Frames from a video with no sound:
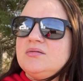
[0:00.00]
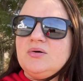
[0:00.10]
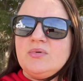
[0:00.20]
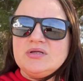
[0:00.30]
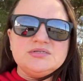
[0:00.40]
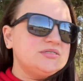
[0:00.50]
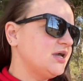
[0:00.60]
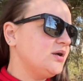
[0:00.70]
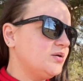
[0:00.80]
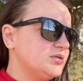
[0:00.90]
Don't want to
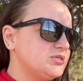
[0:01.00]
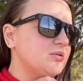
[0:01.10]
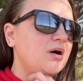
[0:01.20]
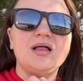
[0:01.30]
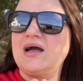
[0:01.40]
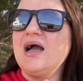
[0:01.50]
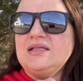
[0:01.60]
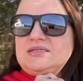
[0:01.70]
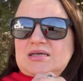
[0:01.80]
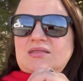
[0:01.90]
stay gone too long. Like I
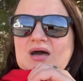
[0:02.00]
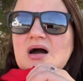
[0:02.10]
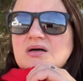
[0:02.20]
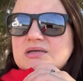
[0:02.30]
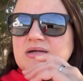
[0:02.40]
can see the house.